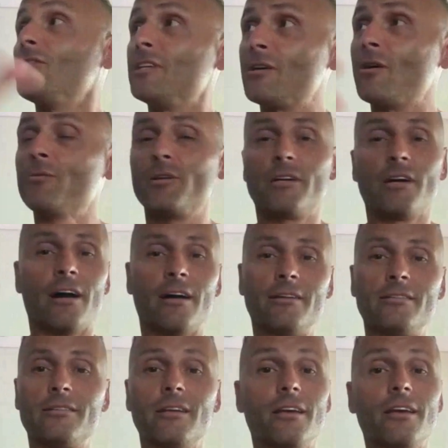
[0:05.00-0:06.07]
you've got these older
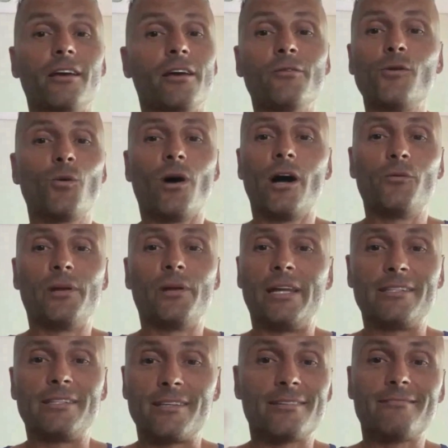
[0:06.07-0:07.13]
guys who are quite
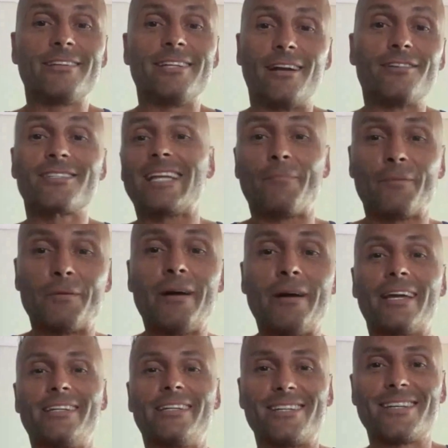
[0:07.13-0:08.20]
willing to, slap you
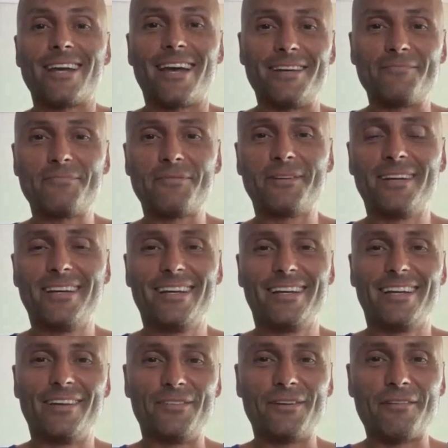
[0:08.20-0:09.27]
back into shape
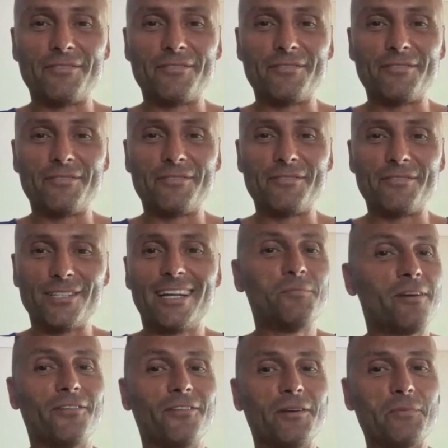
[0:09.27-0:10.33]
if you ever
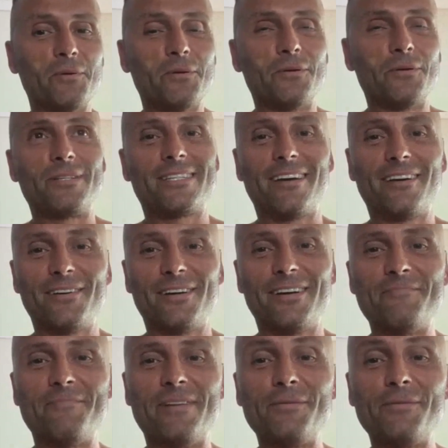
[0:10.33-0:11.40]
start to get too big for your
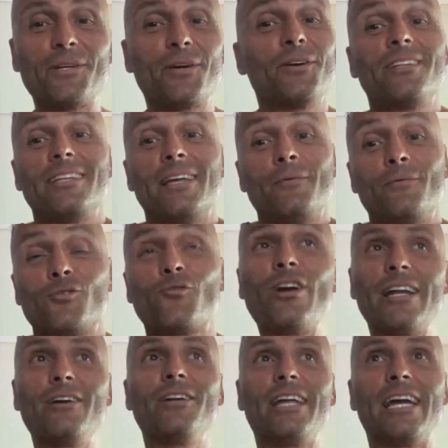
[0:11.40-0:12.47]
boots. So
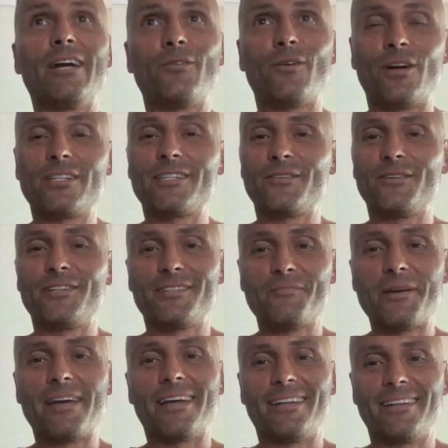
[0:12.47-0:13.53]
it was a really good era
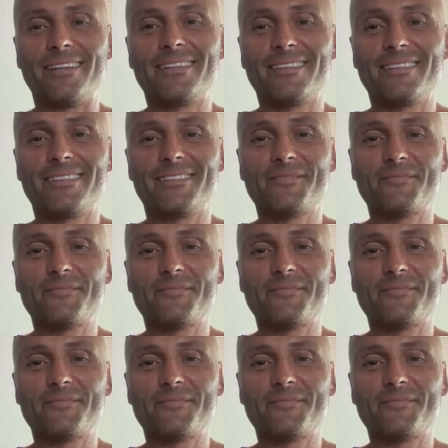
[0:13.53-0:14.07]
to be in.